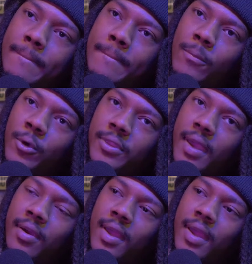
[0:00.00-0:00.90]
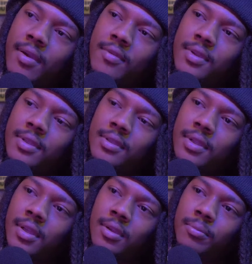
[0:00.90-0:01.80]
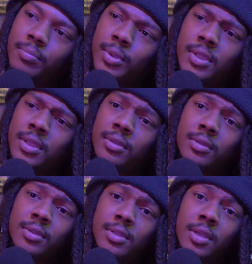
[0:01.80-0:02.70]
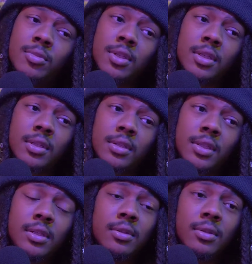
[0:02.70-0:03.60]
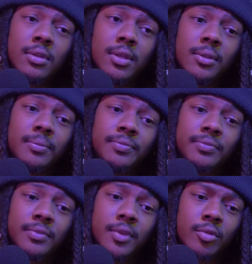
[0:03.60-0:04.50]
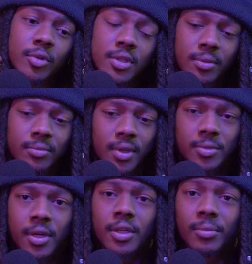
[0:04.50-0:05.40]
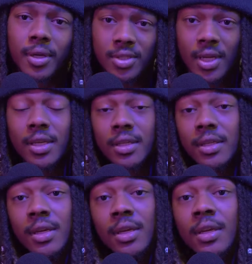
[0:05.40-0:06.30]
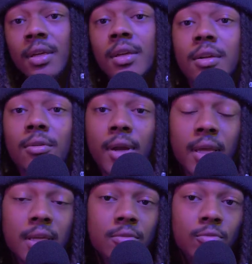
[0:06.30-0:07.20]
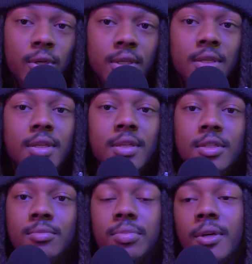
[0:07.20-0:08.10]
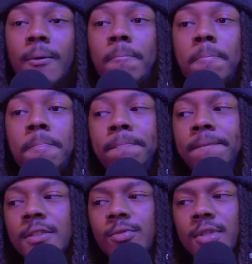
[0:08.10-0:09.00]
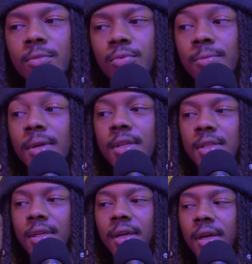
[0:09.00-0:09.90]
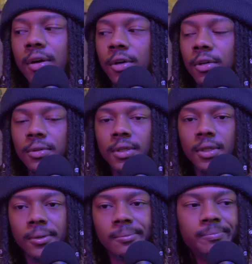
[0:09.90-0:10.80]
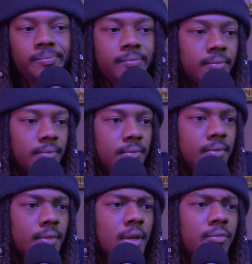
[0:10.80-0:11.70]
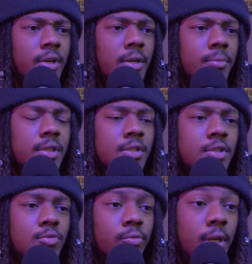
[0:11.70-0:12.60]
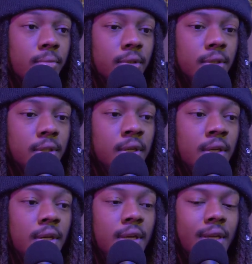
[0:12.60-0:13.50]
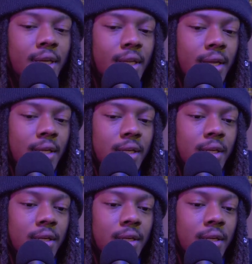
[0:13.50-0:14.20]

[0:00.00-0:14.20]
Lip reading: without having a particular subject either. Of course, I'm talking about PSYCHii, right, and what it is, but this wasn't premeditated at all. I'm very much just rambling, and I